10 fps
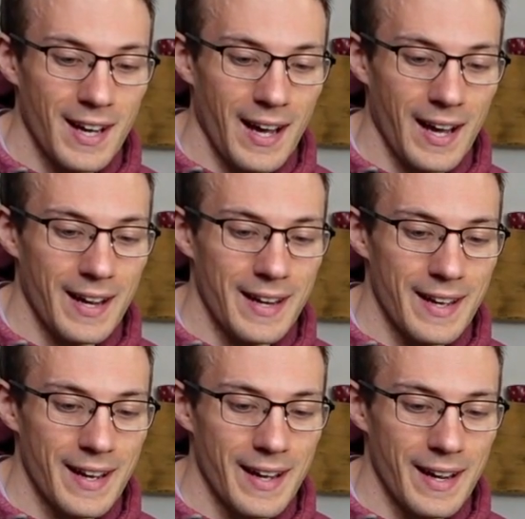
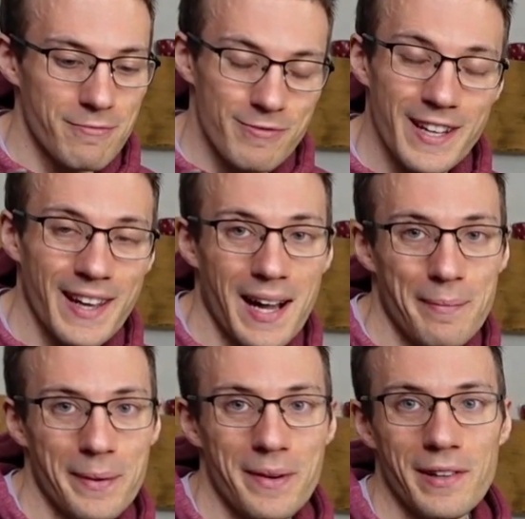I'm really
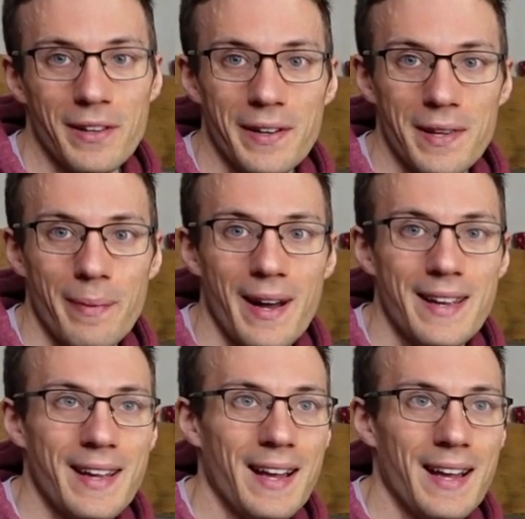happy with the look of the bike,